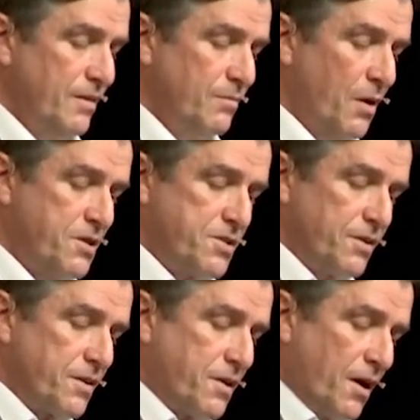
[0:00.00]
Amazing
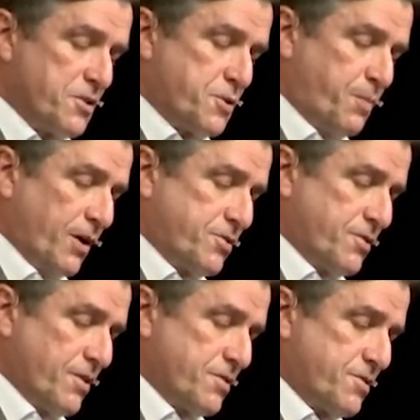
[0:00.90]
that God speaks
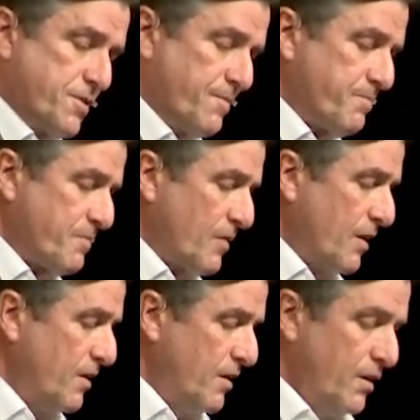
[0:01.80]
to this
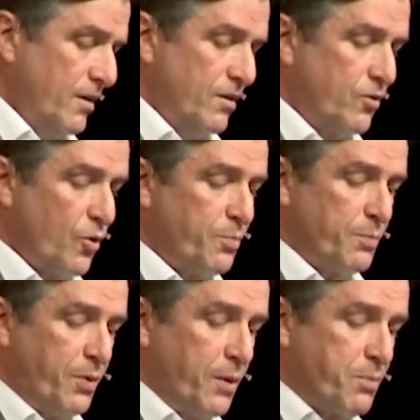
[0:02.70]
group
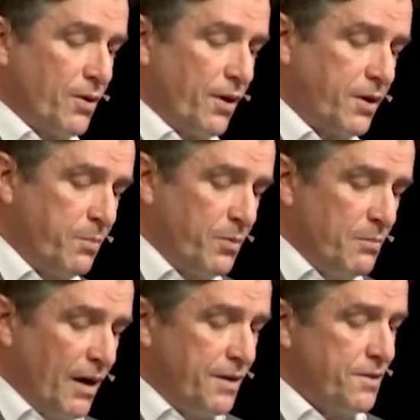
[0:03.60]
of people. Now keep in
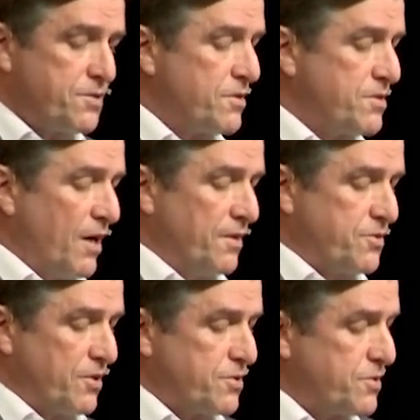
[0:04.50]
mind, this is not
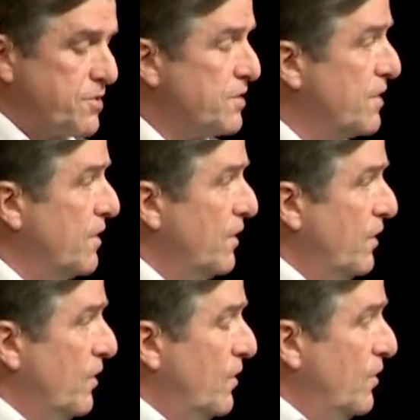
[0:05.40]
just
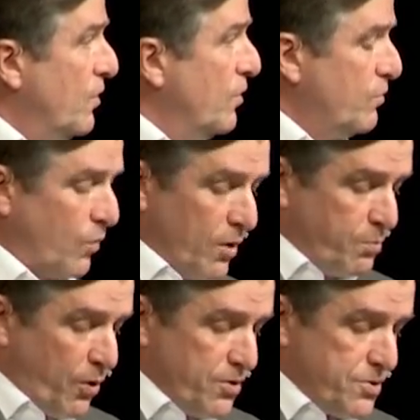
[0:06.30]
one
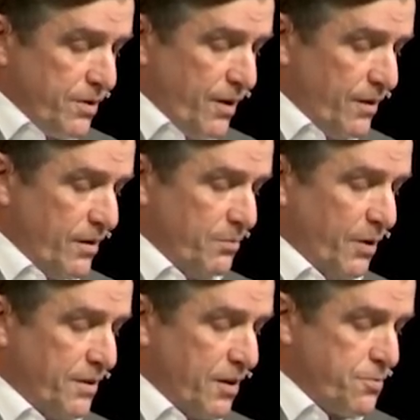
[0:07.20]
person,
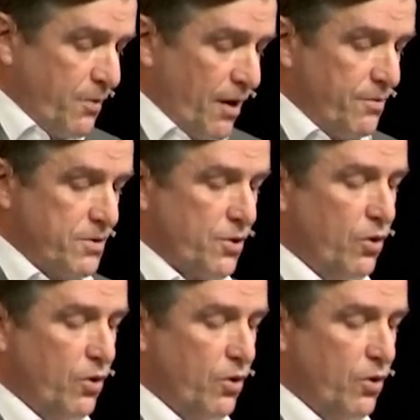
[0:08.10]
but it's rather, it's a